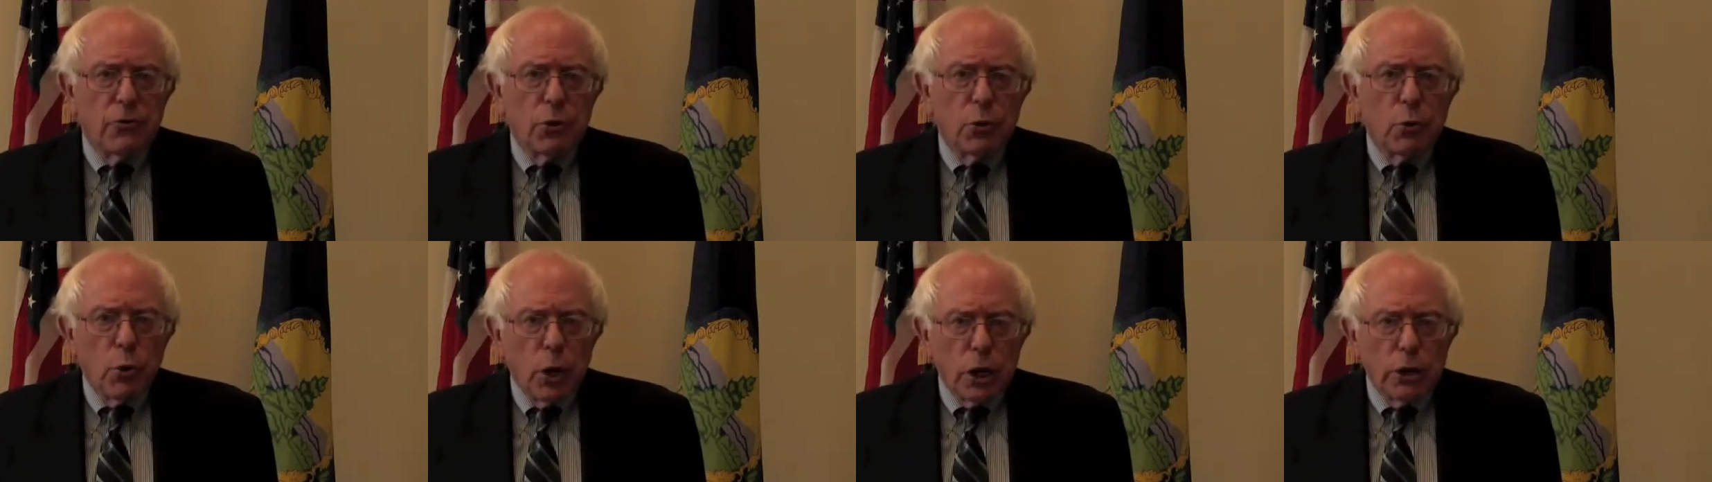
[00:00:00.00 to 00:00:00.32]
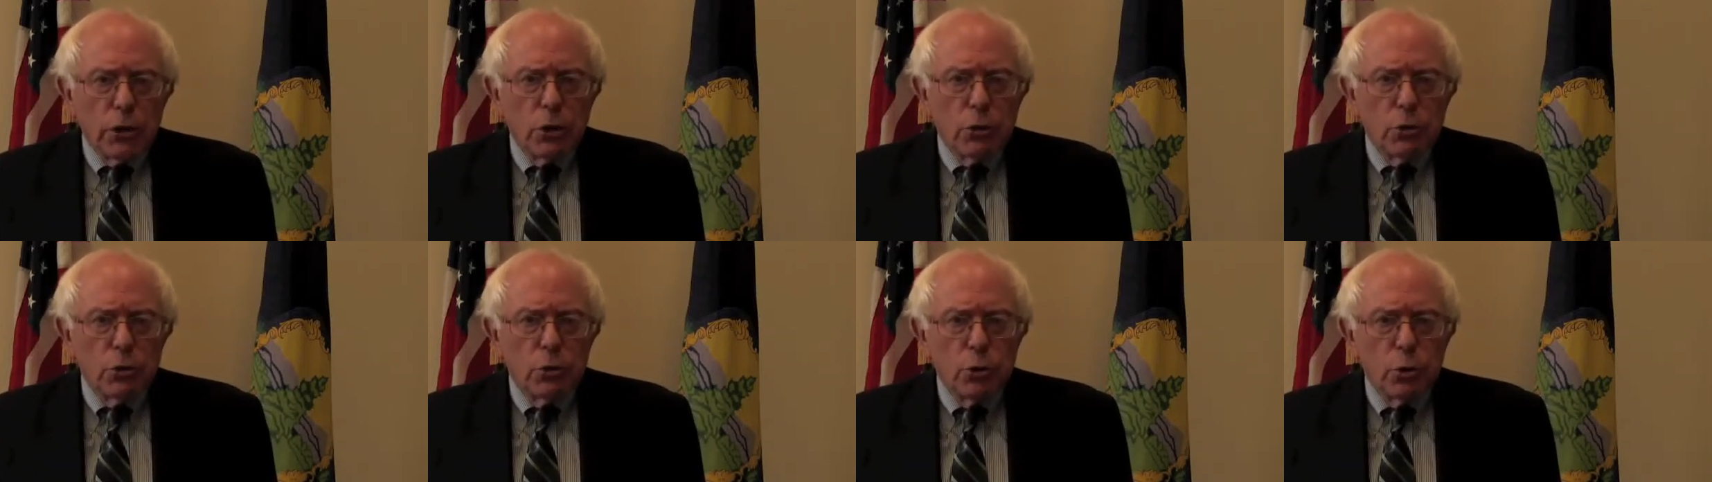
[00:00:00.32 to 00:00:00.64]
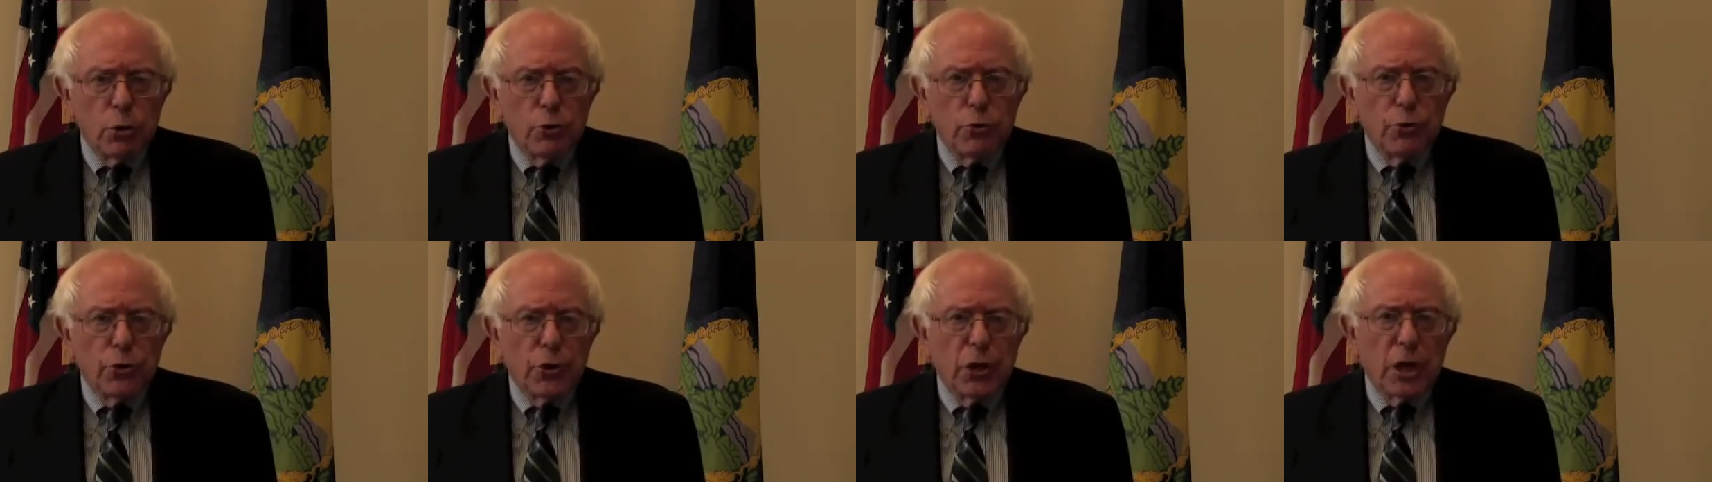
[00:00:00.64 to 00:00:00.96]
for what you
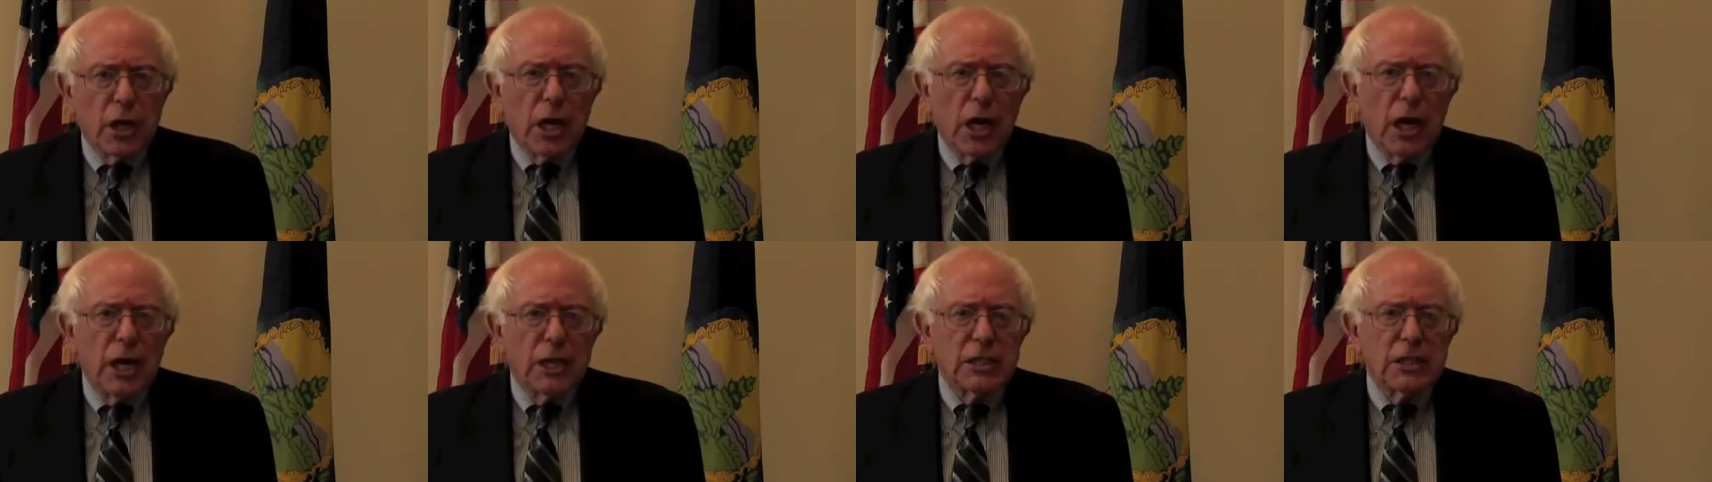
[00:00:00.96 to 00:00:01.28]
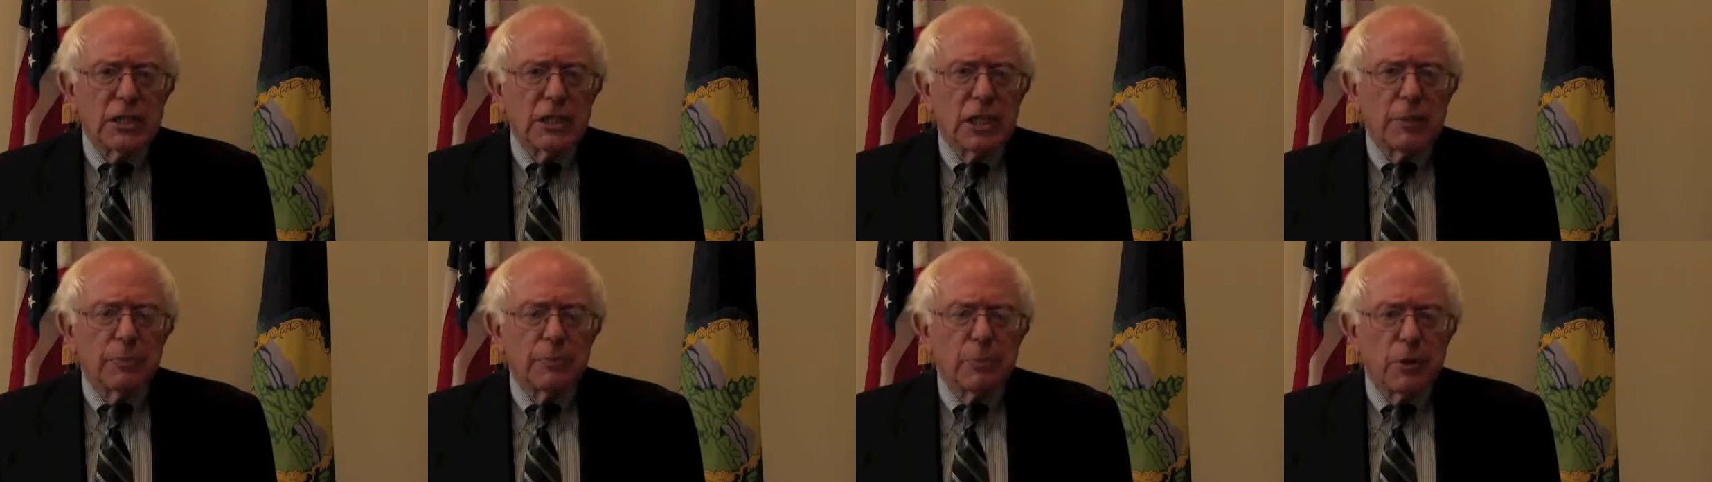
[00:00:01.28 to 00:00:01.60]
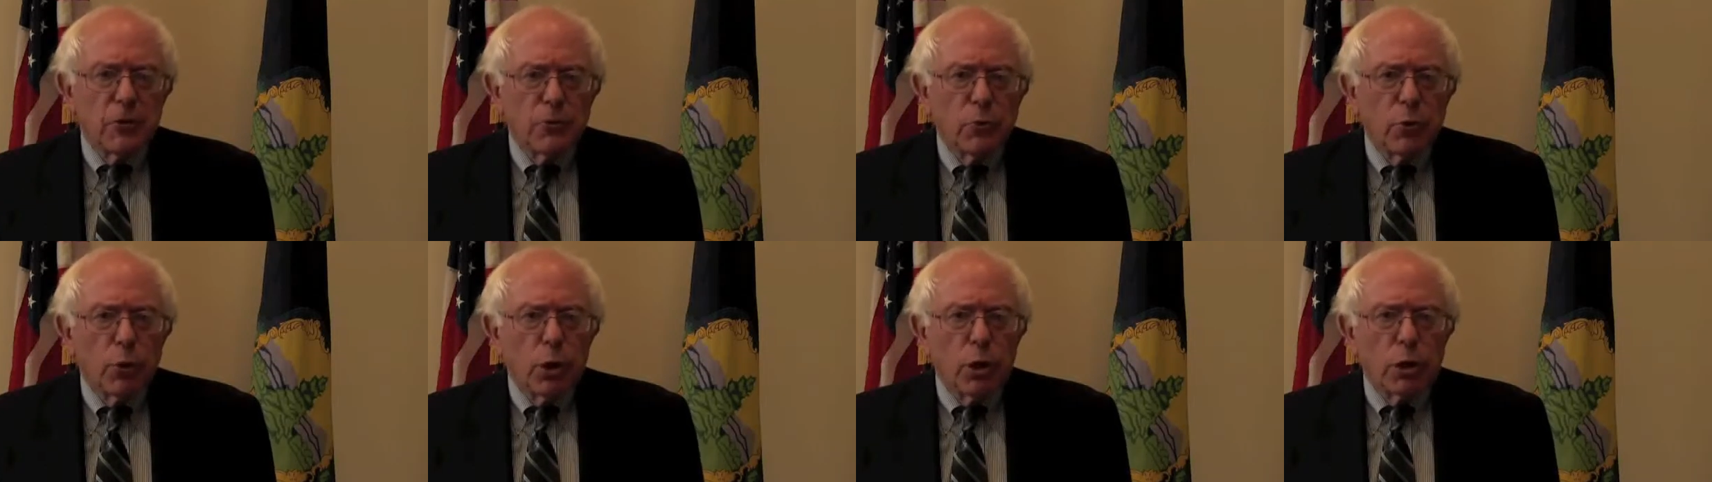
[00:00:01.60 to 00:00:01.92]
do for the concept
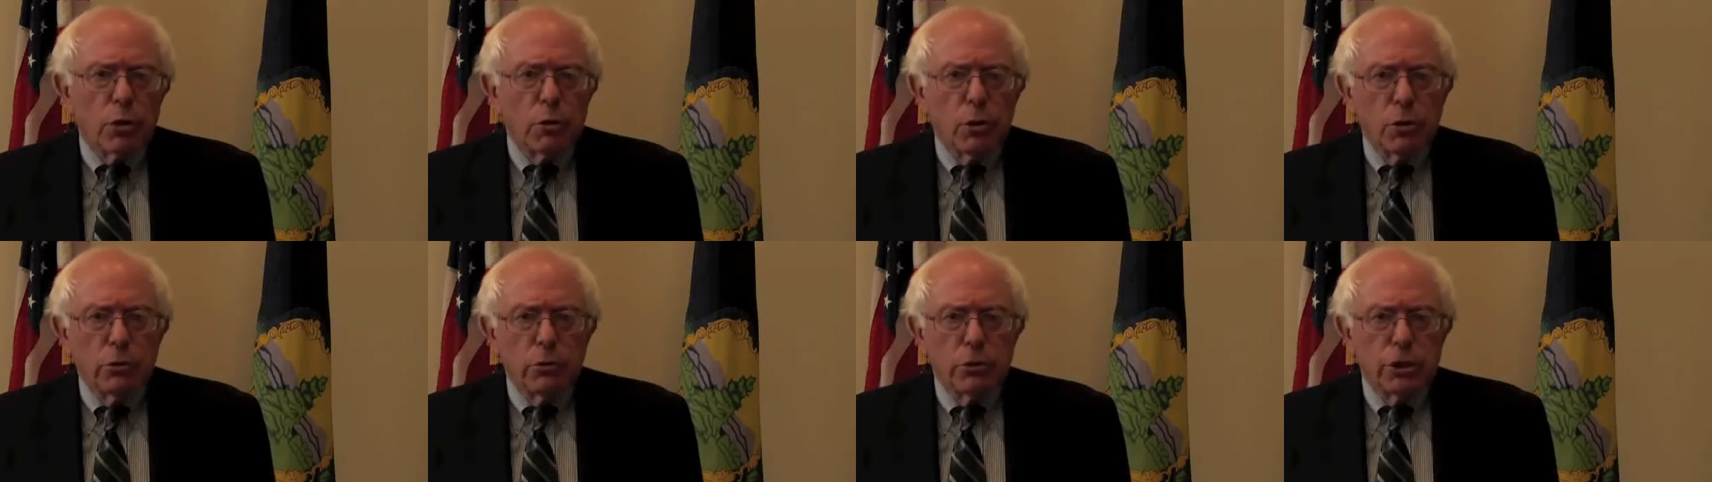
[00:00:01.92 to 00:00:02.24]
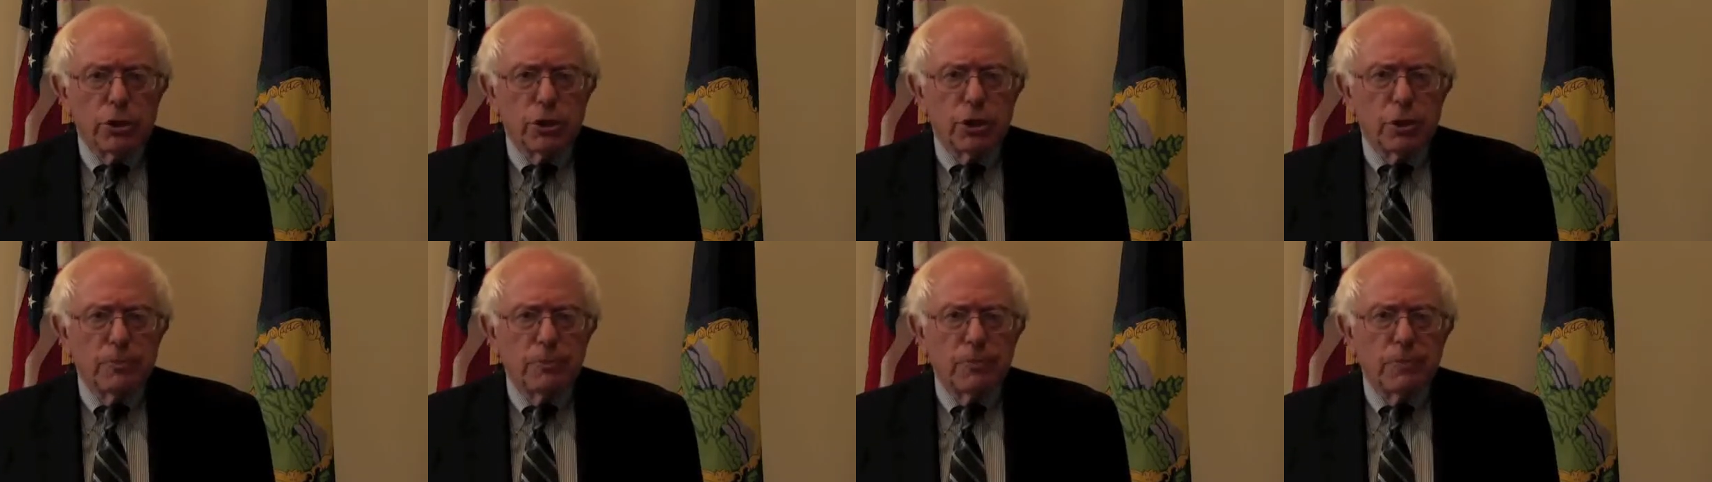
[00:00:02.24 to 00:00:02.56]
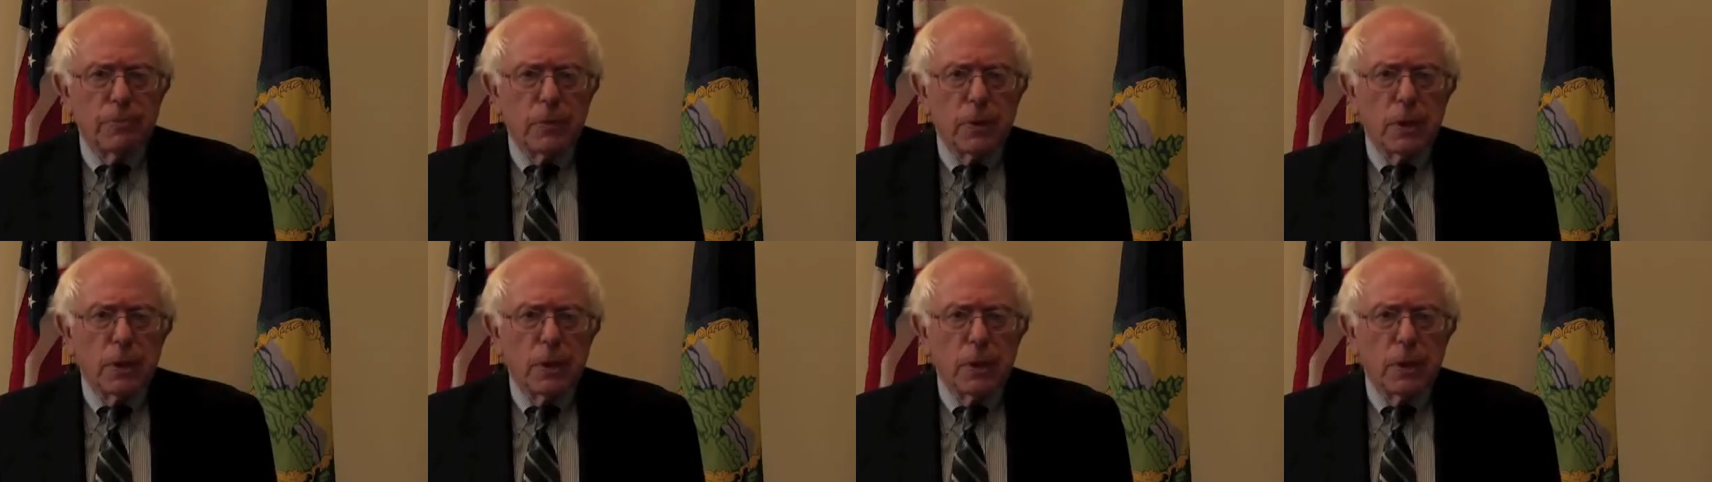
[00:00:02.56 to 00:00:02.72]
of worker ownership.